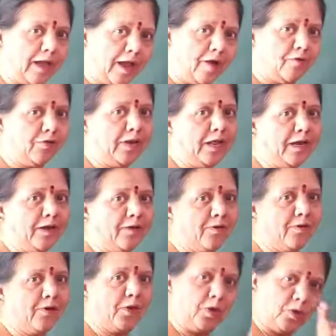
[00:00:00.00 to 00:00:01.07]
I have
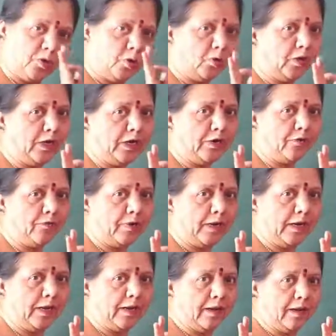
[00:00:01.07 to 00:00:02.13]
done. No need to
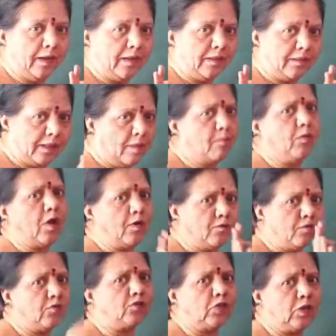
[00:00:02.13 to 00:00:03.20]
worry. Some
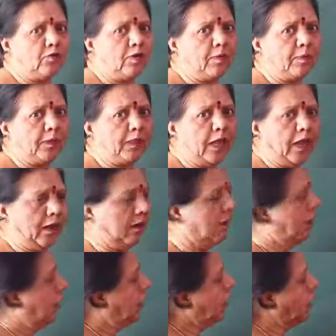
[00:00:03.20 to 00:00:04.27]
confusion will be
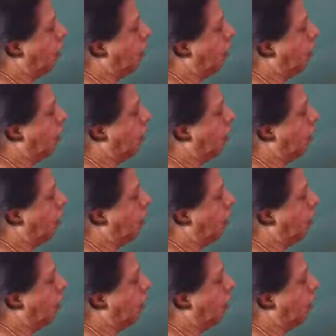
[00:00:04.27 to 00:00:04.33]
there.